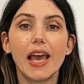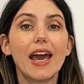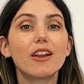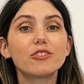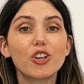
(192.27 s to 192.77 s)

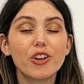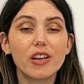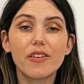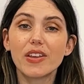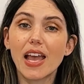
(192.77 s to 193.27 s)
An
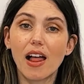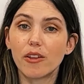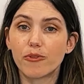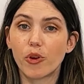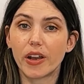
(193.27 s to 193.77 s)
alternative in
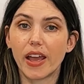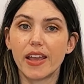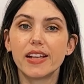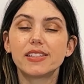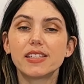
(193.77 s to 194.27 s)
California
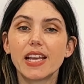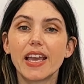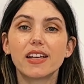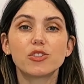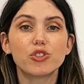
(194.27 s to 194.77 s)
is to
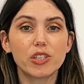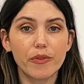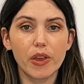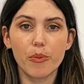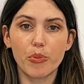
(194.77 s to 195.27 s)
take a
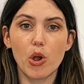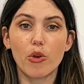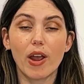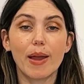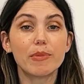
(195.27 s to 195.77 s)
certificate
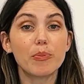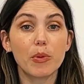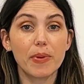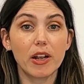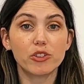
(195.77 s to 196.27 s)
program that
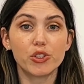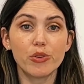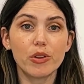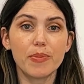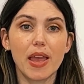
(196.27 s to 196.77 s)
prepares
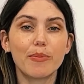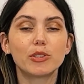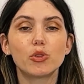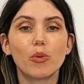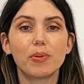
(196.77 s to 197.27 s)
you to be able
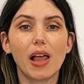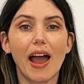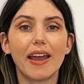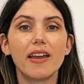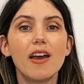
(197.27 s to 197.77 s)
to
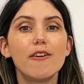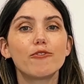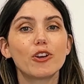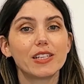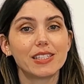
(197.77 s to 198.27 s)
apply
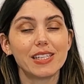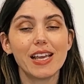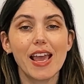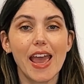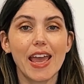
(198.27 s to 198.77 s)
for a
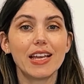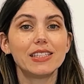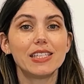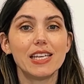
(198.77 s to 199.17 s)
CATC-1